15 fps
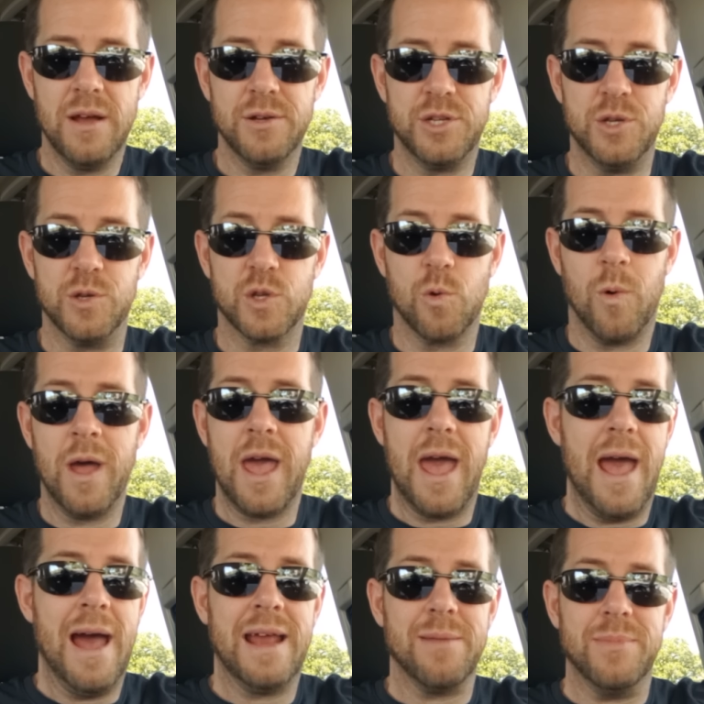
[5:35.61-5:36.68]
She was quite
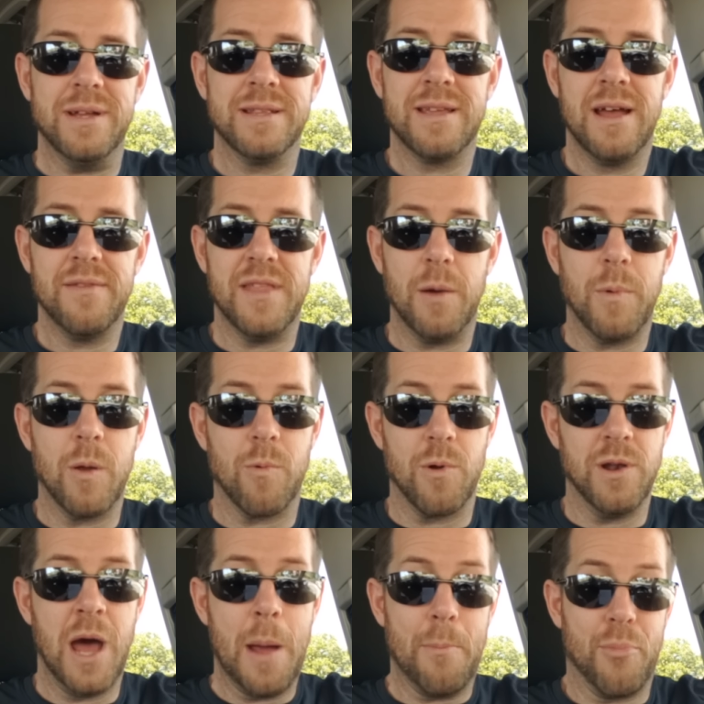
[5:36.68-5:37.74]
adamant that we were
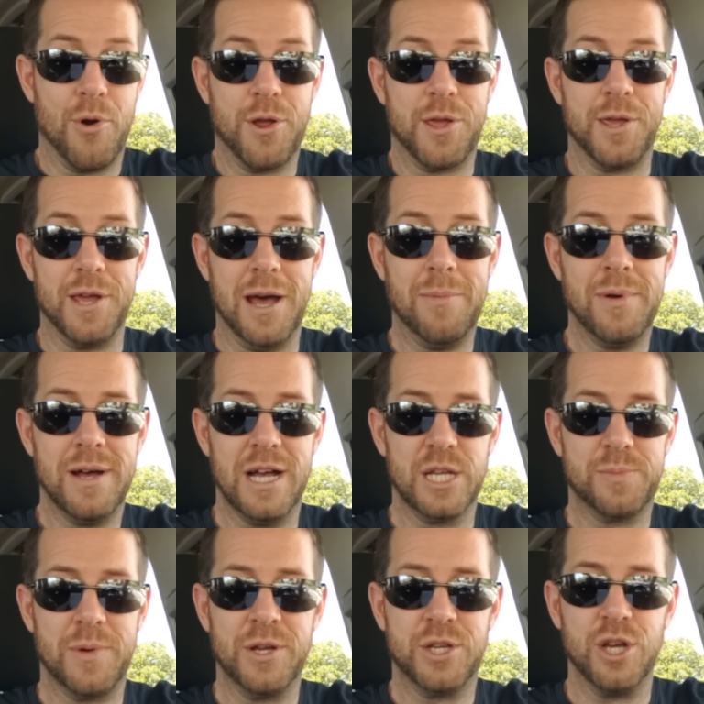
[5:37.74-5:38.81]
not breaking up,
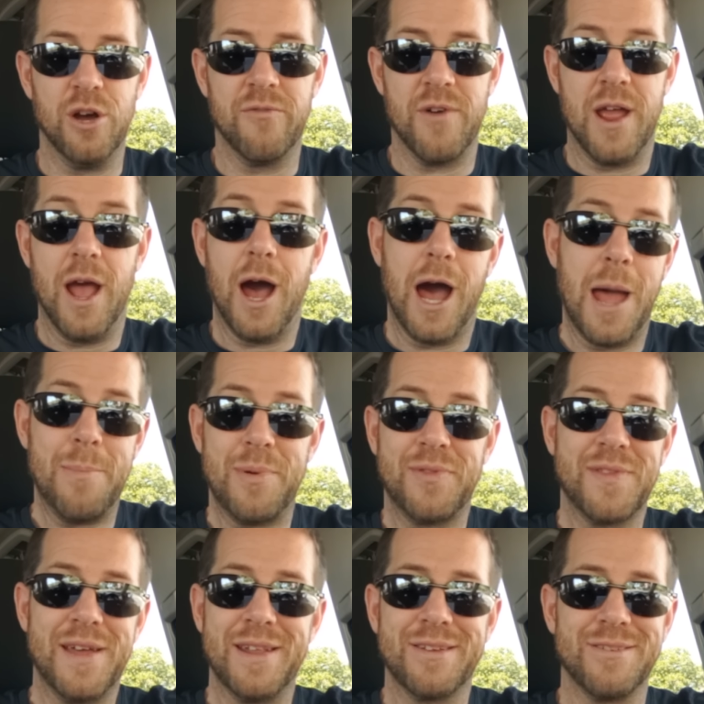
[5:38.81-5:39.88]
especially over a
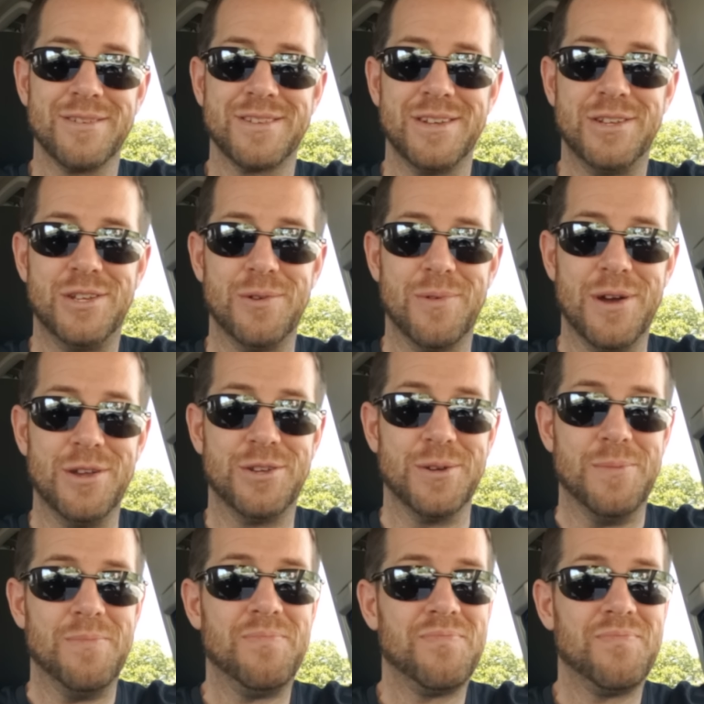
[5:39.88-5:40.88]
hypothetical situation